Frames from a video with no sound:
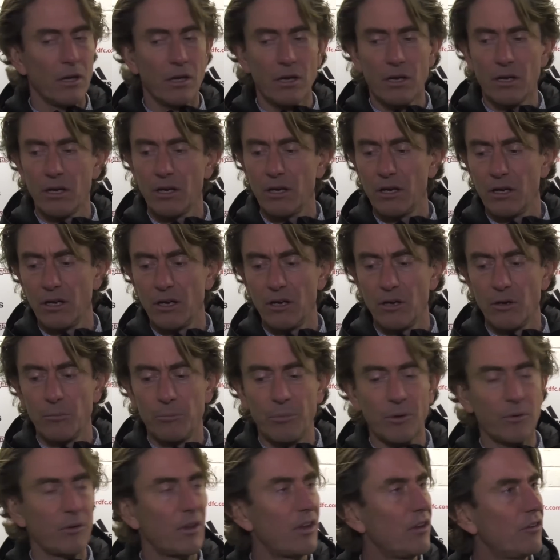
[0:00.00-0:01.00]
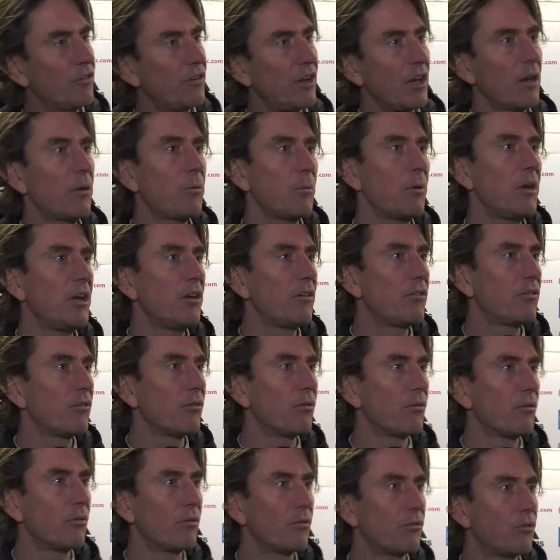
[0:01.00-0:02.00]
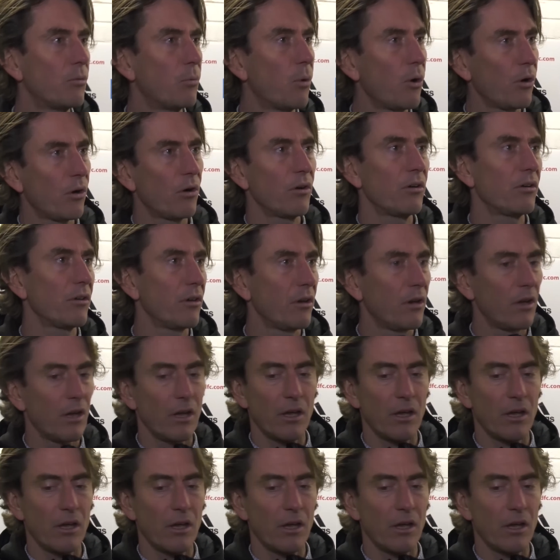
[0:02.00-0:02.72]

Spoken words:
But this thing we need to work on,